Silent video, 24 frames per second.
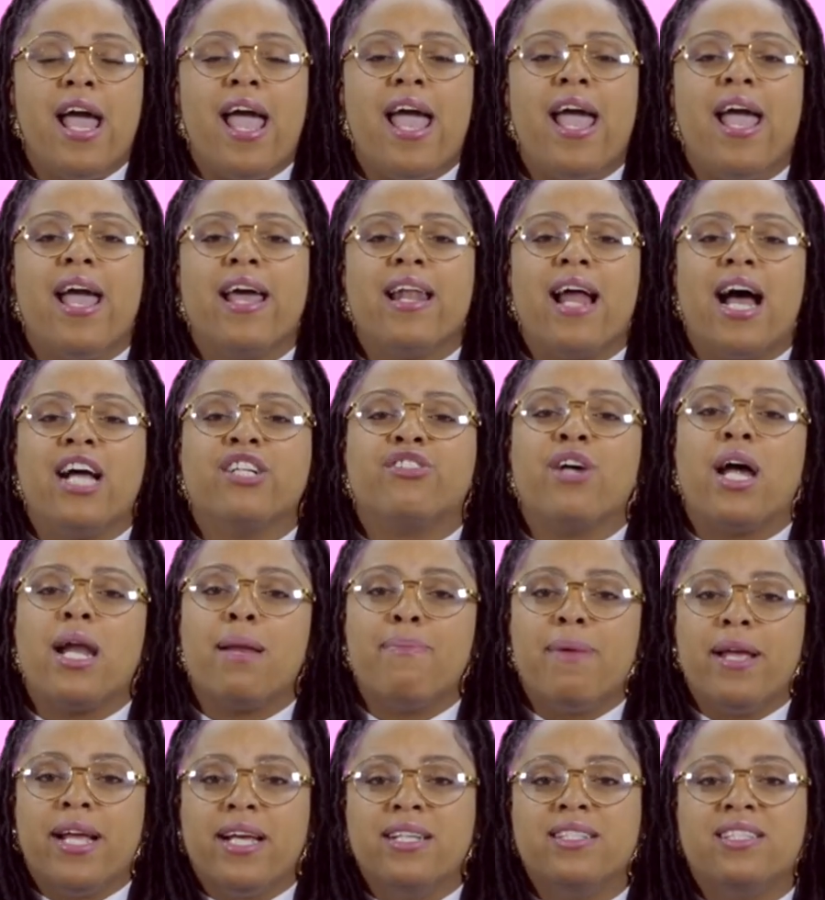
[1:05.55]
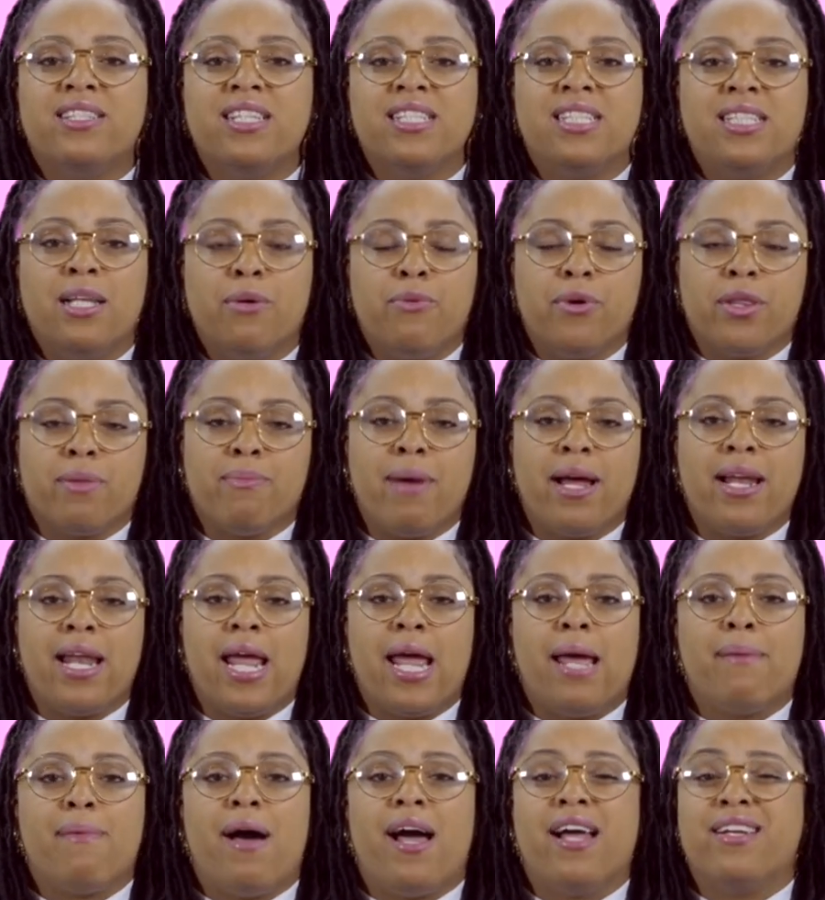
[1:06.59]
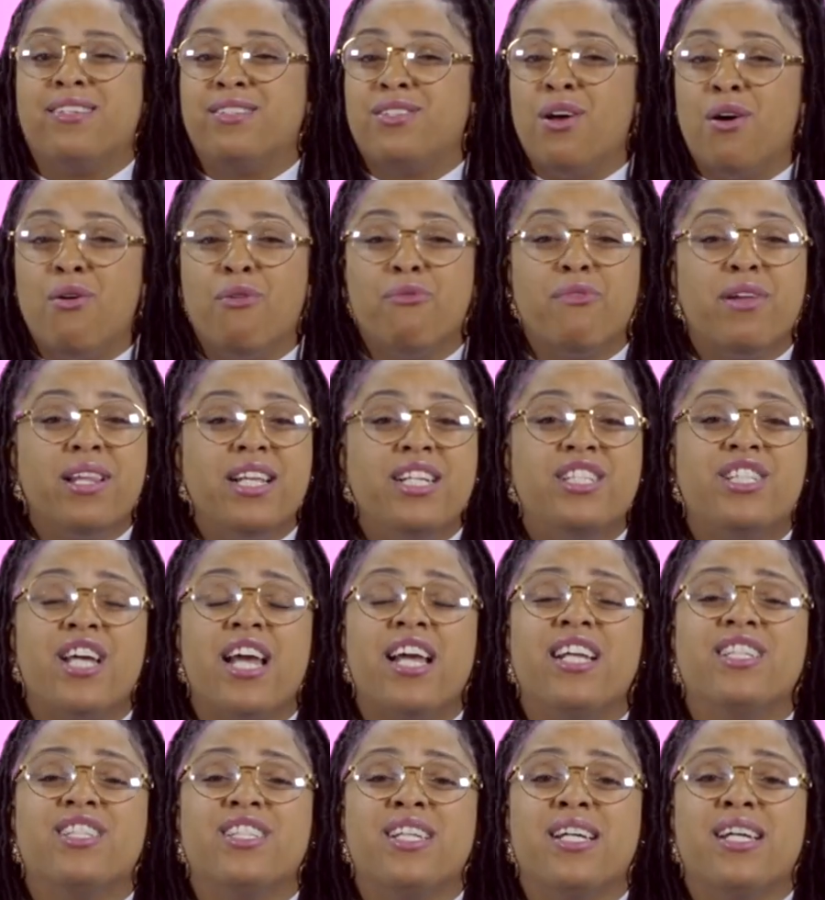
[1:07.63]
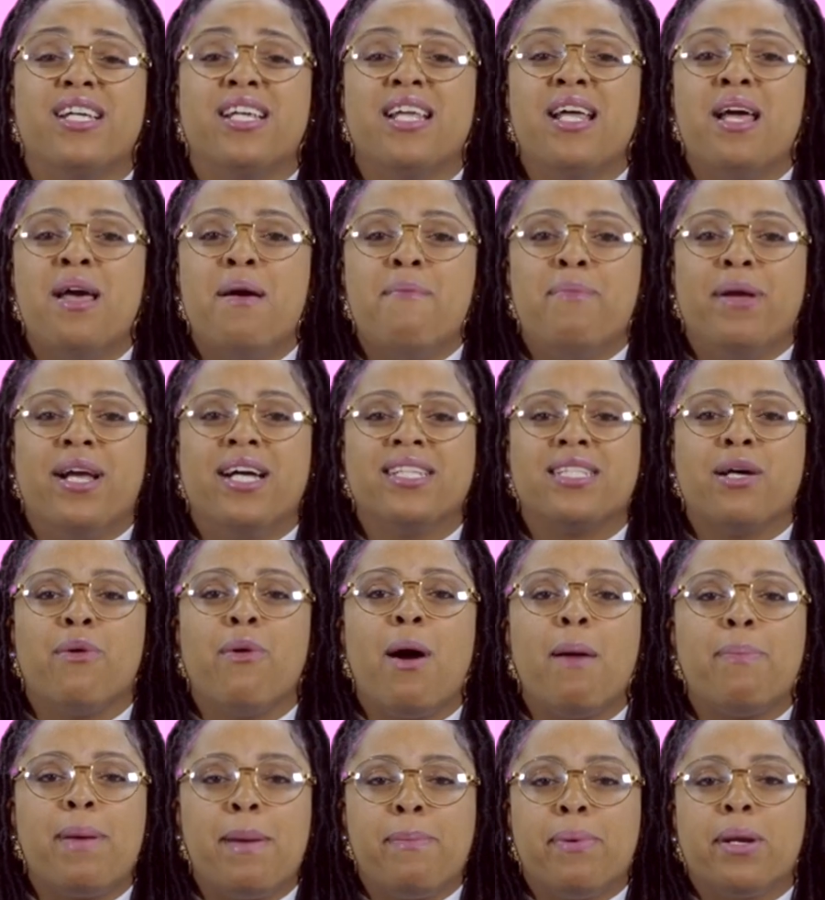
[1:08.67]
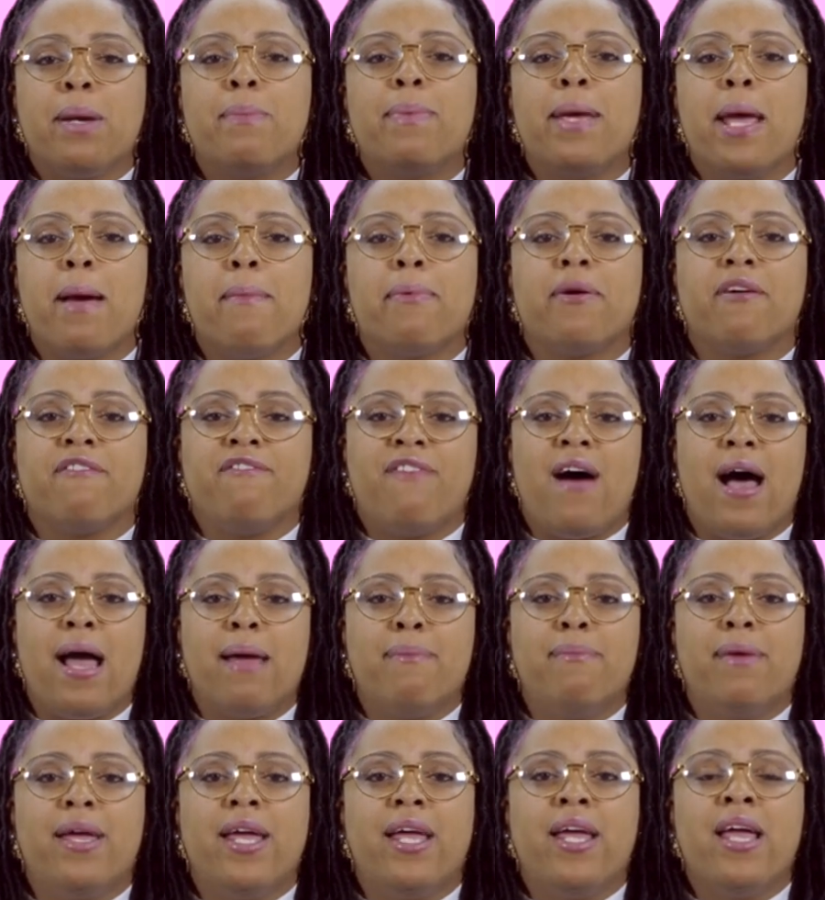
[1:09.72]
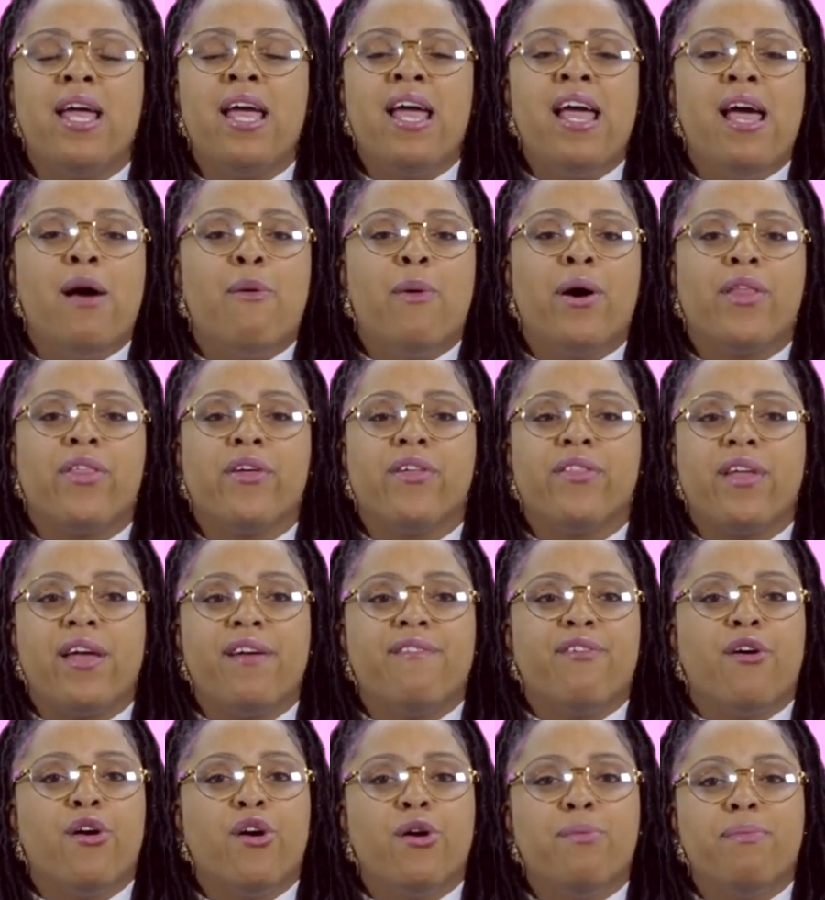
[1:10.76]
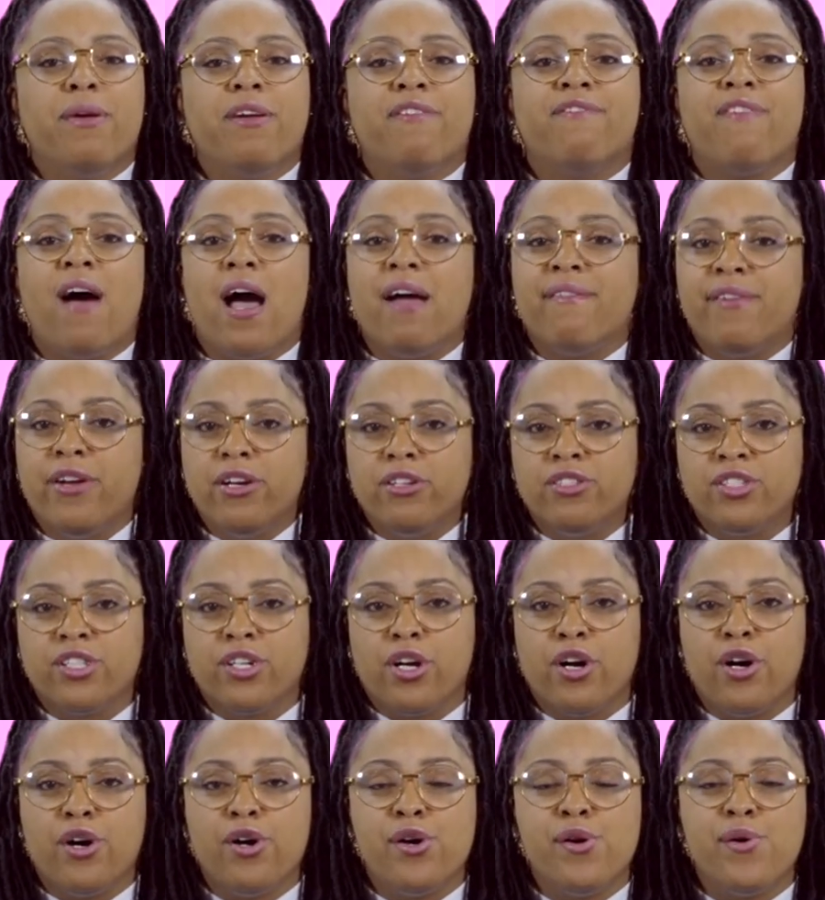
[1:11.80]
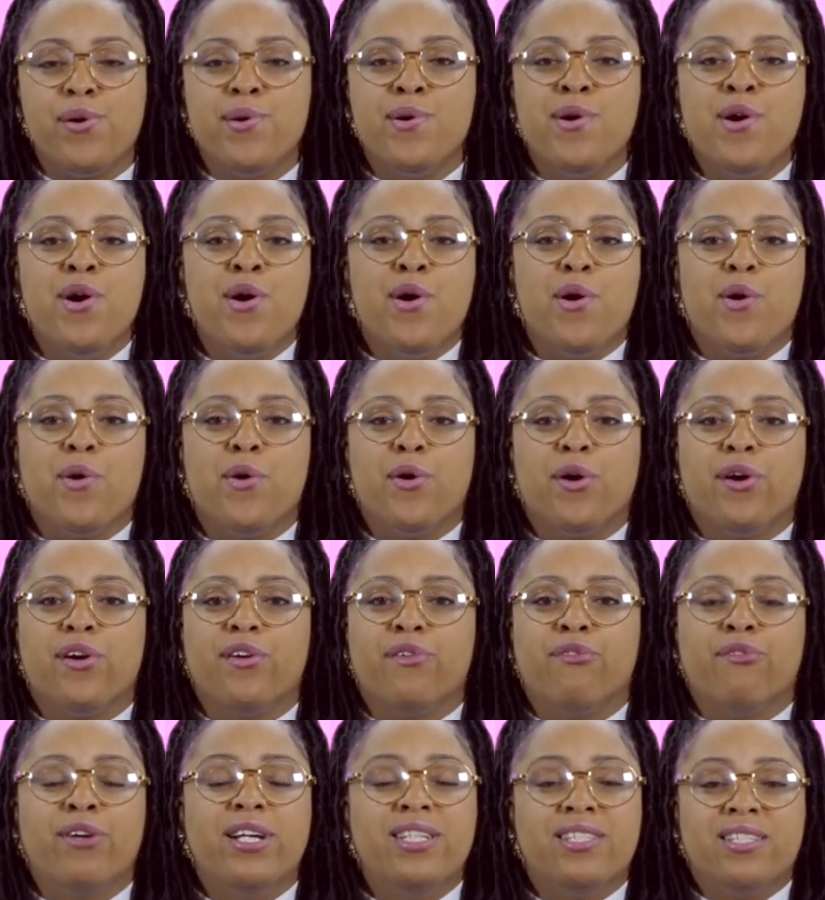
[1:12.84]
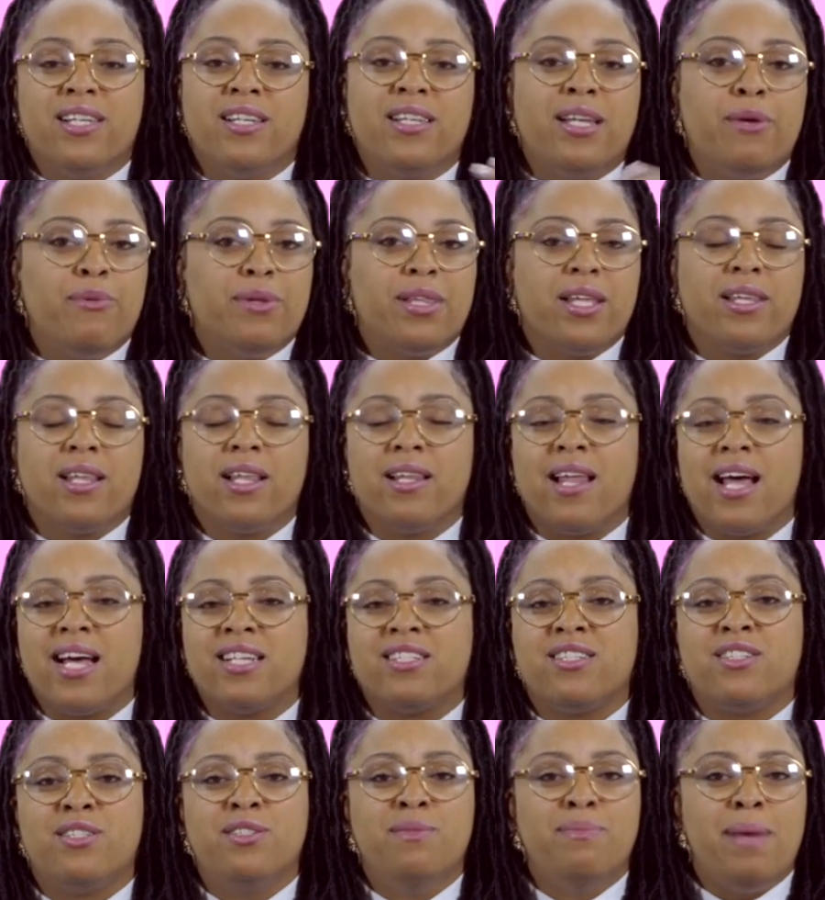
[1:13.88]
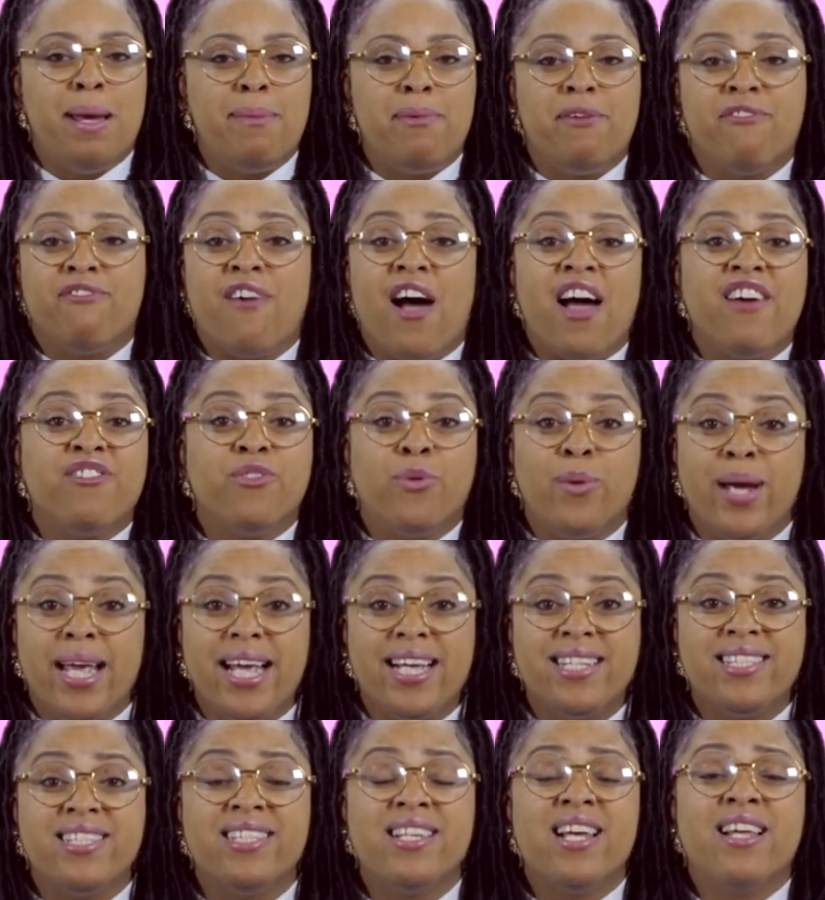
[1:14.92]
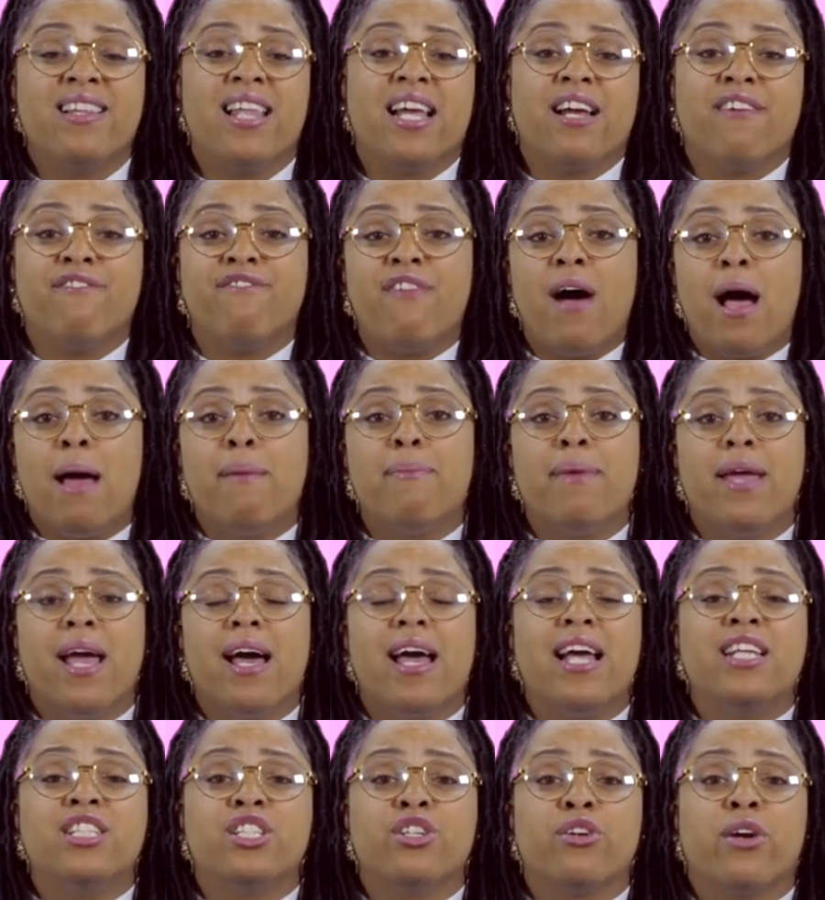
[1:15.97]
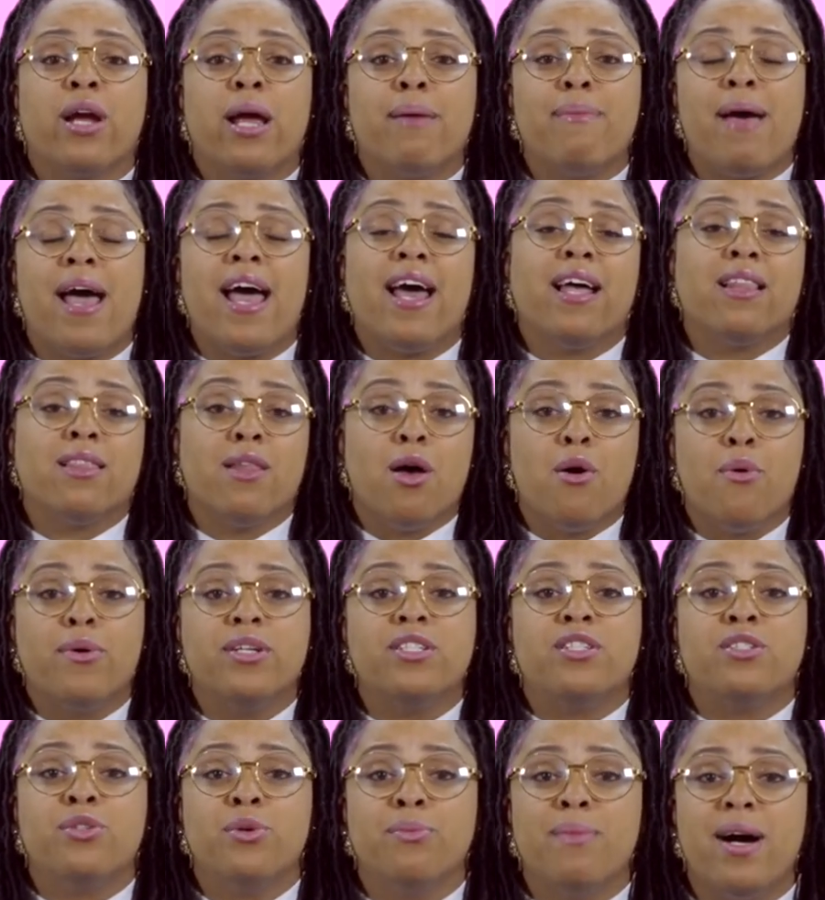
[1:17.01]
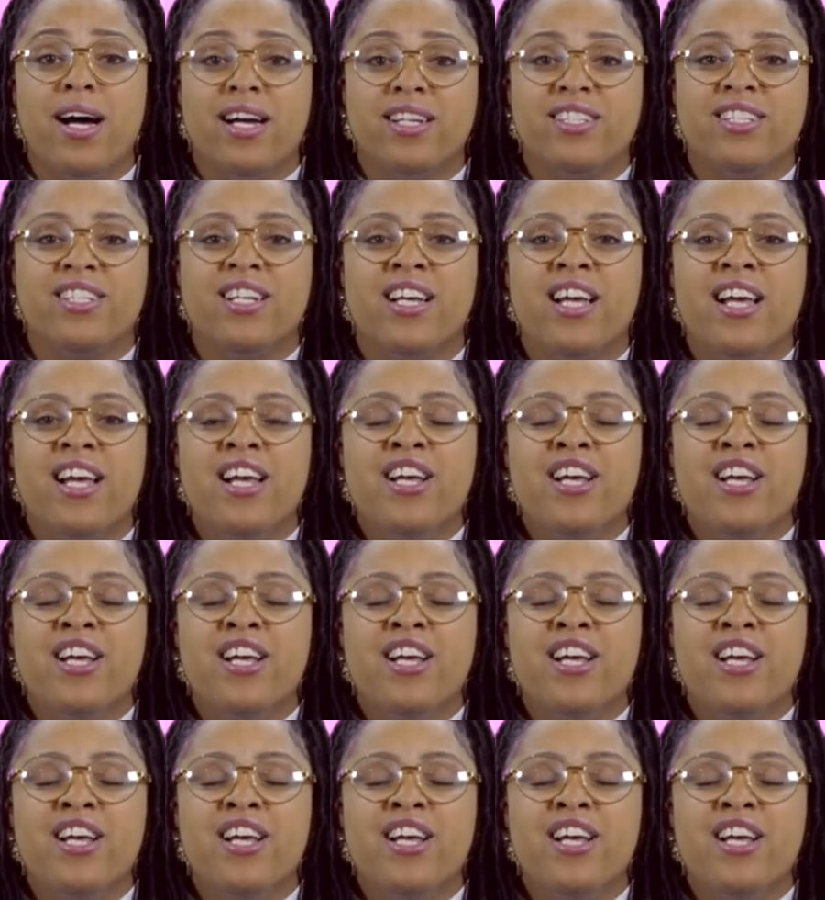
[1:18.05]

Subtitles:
And I try to be consistent with my name. I don't really change it because I want people to be able to find me, whether they've heard me 5 years ago or recently within the last maybe 5 weeks. They can find me on Instagram at Low Is Too Much.